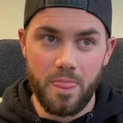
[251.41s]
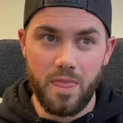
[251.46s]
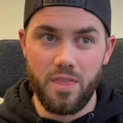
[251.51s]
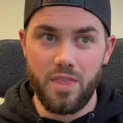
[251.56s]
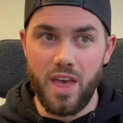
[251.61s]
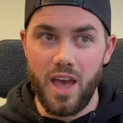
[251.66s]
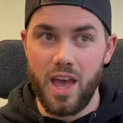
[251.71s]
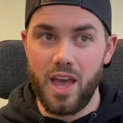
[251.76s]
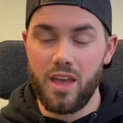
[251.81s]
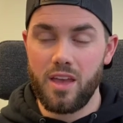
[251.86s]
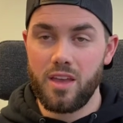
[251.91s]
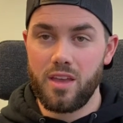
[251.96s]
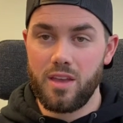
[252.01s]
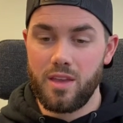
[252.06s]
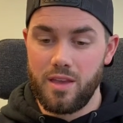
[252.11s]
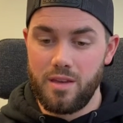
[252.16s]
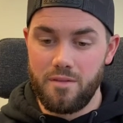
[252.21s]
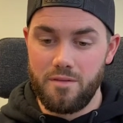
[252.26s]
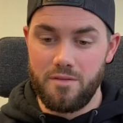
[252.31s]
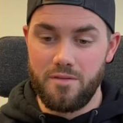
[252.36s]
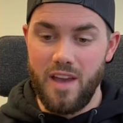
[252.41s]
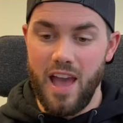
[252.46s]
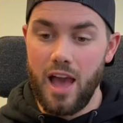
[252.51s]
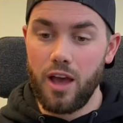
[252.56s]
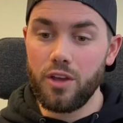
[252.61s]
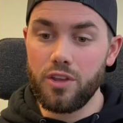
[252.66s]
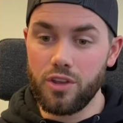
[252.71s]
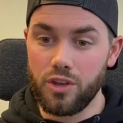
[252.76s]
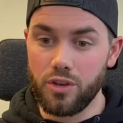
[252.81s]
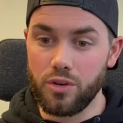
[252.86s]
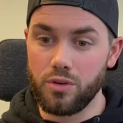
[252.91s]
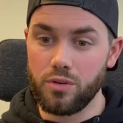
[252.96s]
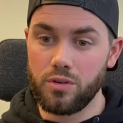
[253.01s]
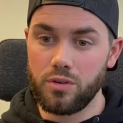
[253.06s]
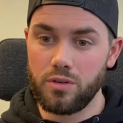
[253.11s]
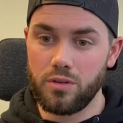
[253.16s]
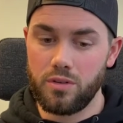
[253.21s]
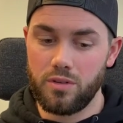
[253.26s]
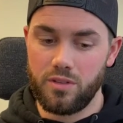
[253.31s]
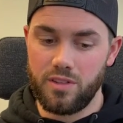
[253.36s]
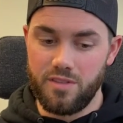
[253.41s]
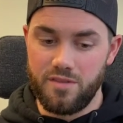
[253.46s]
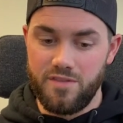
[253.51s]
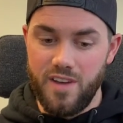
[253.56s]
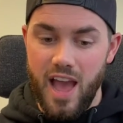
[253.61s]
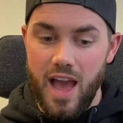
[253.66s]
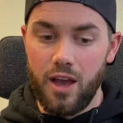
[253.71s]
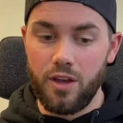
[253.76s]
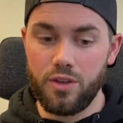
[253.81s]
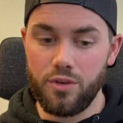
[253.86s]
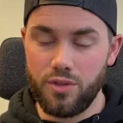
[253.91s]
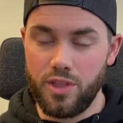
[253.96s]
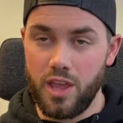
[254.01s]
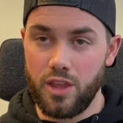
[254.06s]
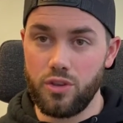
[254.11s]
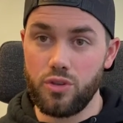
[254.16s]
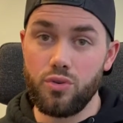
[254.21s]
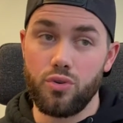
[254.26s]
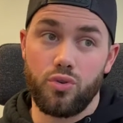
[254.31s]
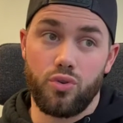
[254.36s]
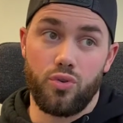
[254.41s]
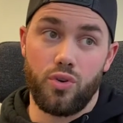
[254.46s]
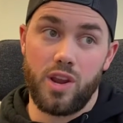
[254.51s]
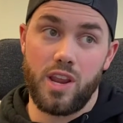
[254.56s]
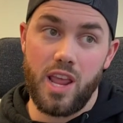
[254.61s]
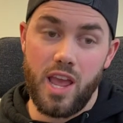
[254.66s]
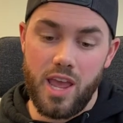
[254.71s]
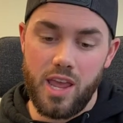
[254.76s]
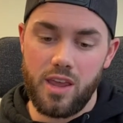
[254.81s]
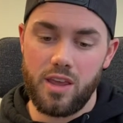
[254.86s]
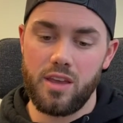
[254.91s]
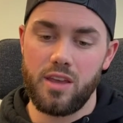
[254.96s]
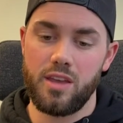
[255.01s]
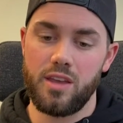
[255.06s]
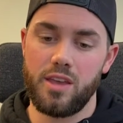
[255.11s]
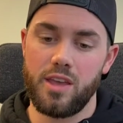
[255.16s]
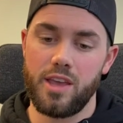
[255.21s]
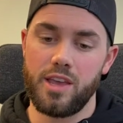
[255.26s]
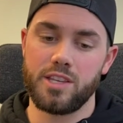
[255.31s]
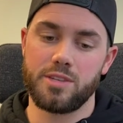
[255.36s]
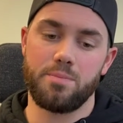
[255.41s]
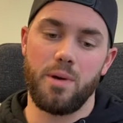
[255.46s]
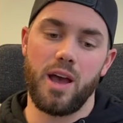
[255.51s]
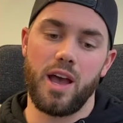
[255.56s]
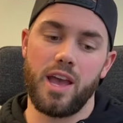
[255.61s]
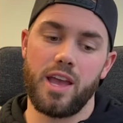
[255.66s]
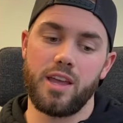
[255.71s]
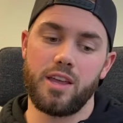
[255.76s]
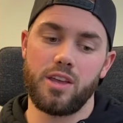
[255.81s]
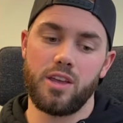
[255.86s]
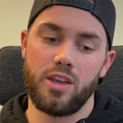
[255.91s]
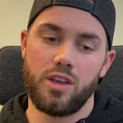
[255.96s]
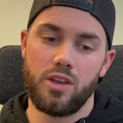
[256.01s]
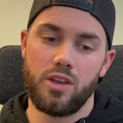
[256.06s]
That value, the value that you create, is by